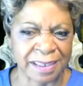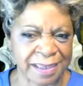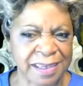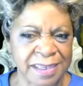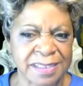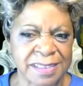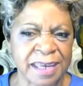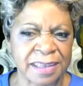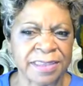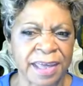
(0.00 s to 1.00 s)
your
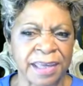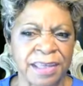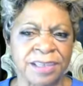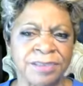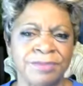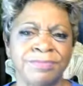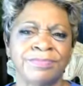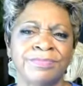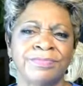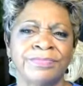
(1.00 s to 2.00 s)
kids say thank you?
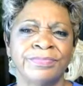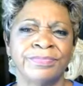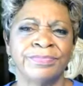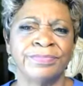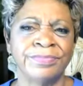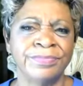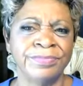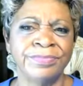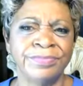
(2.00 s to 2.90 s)
Huh?